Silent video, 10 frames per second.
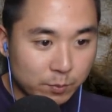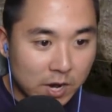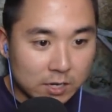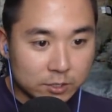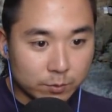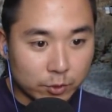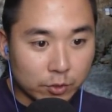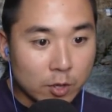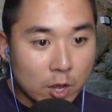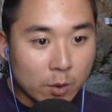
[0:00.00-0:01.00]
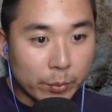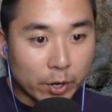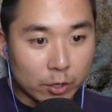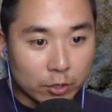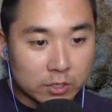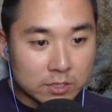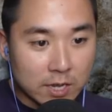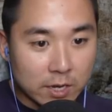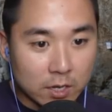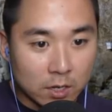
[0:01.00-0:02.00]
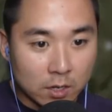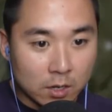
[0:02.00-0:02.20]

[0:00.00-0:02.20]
as possible, but it looks like,